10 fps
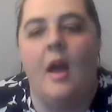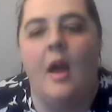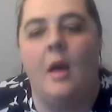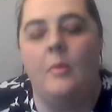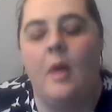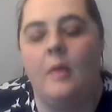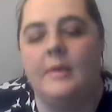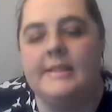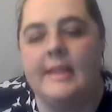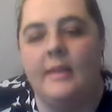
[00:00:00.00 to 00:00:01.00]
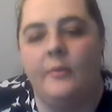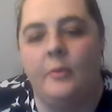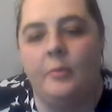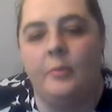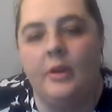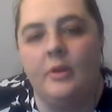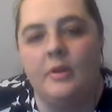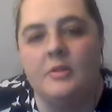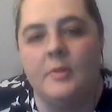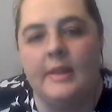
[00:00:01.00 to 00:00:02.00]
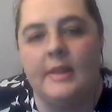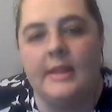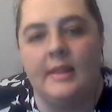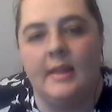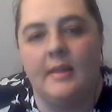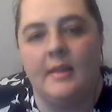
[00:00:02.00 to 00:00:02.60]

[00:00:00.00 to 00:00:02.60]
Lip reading: I will say for pre-orders, one thing that